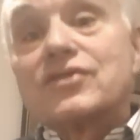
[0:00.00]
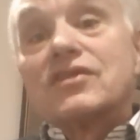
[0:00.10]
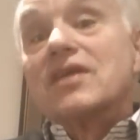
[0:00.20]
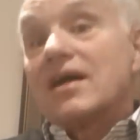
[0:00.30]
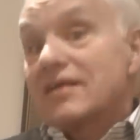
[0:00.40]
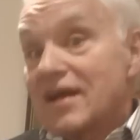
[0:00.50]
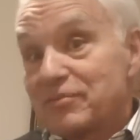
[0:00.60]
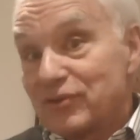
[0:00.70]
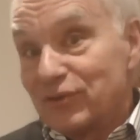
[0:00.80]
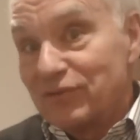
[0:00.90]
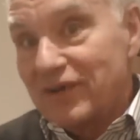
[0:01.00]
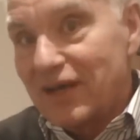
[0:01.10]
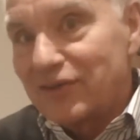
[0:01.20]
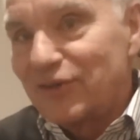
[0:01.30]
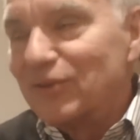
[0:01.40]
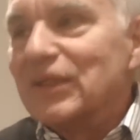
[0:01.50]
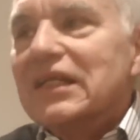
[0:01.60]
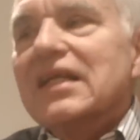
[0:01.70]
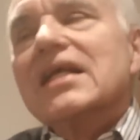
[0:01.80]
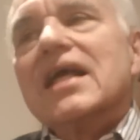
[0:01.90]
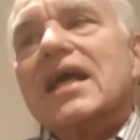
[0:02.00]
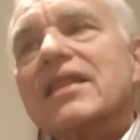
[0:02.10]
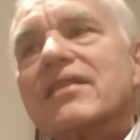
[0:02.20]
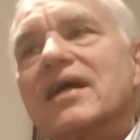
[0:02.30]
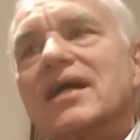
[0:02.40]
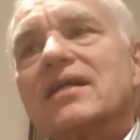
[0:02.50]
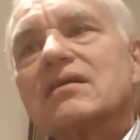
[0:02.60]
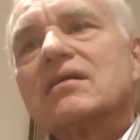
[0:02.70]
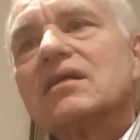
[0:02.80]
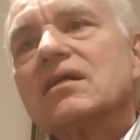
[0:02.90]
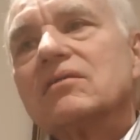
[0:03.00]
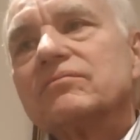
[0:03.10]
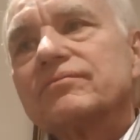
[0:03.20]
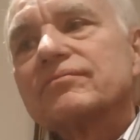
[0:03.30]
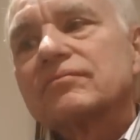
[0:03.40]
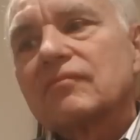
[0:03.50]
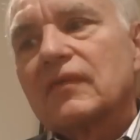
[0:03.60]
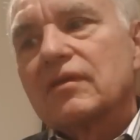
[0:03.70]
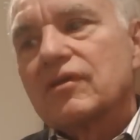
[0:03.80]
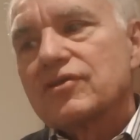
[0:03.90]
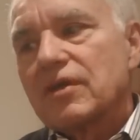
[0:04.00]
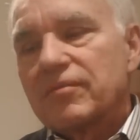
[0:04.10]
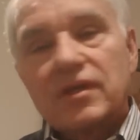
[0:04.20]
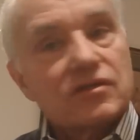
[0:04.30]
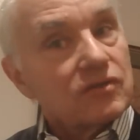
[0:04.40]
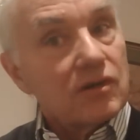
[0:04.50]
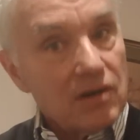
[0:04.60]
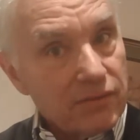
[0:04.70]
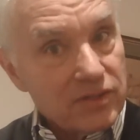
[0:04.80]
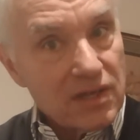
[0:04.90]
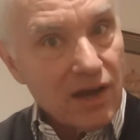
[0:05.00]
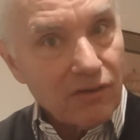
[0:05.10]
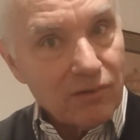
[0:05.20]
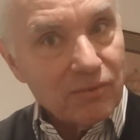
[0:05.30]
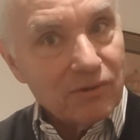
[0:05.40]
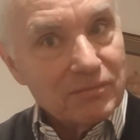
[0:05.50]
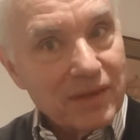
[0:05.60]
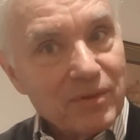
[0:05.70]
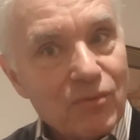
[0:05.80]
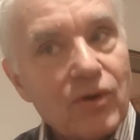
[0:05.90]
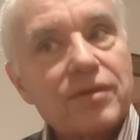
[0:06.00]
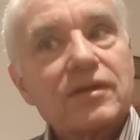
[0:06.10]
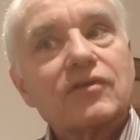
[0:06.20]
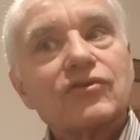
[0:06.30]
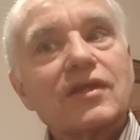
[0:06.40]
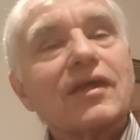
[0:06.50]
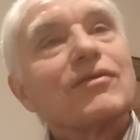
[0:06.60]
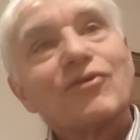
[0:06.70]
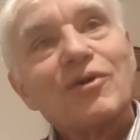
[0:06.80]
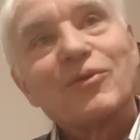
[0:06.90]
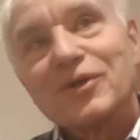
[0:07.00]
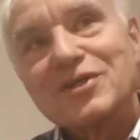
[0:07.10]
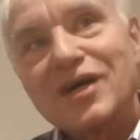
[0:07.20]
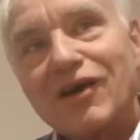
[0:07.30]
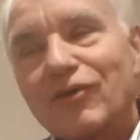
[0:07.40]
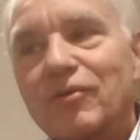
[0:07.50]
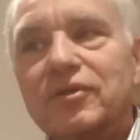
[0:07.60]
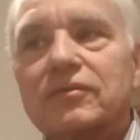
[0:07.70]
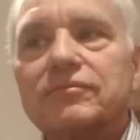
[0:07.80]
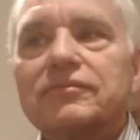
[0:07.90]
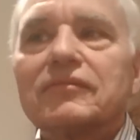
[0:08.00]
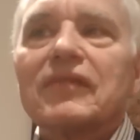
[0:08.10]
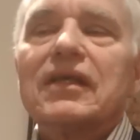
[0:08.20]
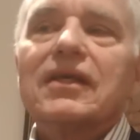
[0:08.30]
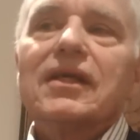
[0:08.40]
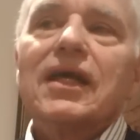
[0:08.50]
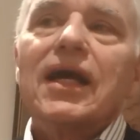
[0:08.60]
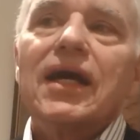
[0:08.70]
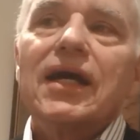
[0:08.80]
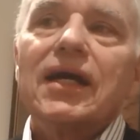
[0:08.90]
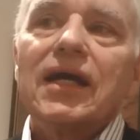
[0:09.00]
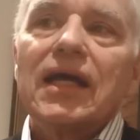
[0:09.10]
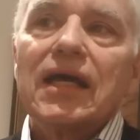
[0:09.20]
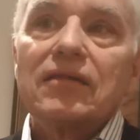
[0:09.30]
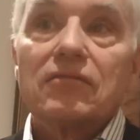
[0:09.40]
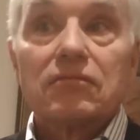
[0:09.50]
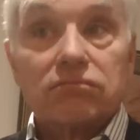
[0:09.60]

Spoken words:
is not an absolute value, and that there are some things that are intolerable, maybe more things than they thought were intolerable. And